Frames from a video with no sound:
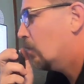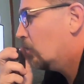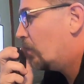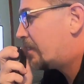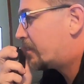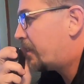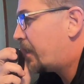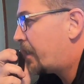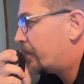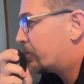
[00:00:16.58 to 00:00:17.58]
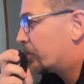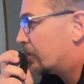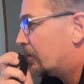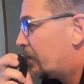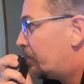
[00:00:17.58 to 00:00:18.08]
Whiskey 8,
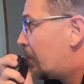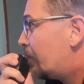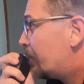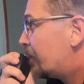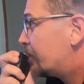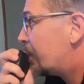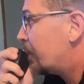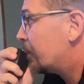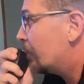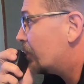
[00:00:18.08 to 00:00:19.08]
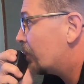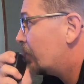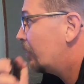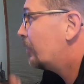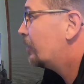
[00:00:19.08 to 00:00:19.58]
Charlie Papa Tango.